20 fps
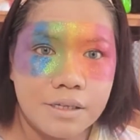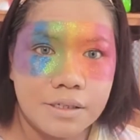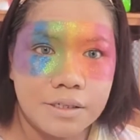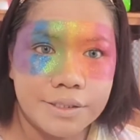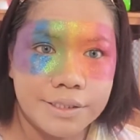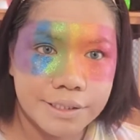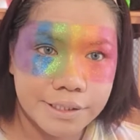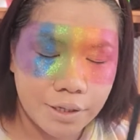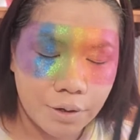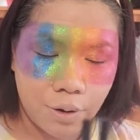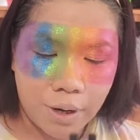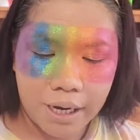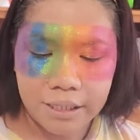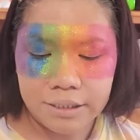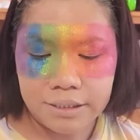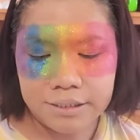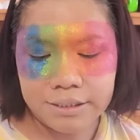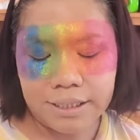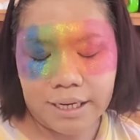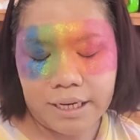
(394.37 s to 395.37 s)
So I
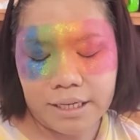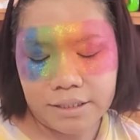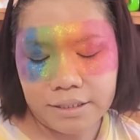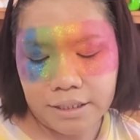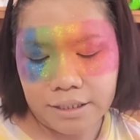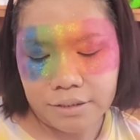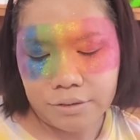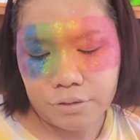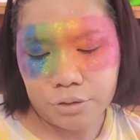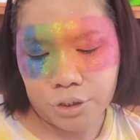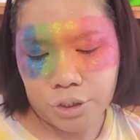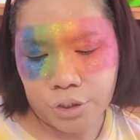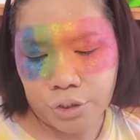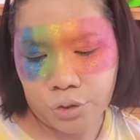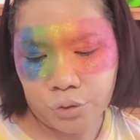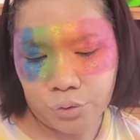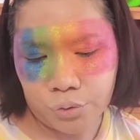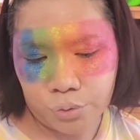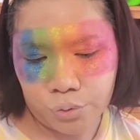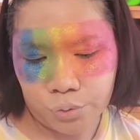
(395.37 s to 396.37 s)
decided
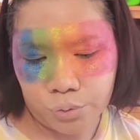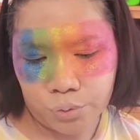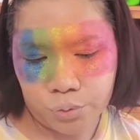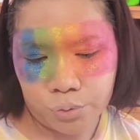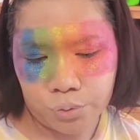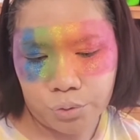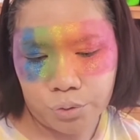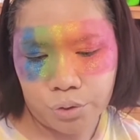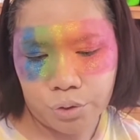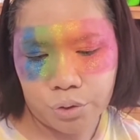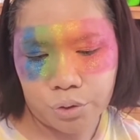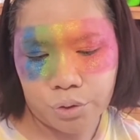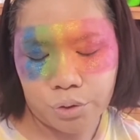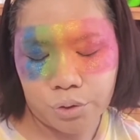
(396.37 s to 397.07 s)
to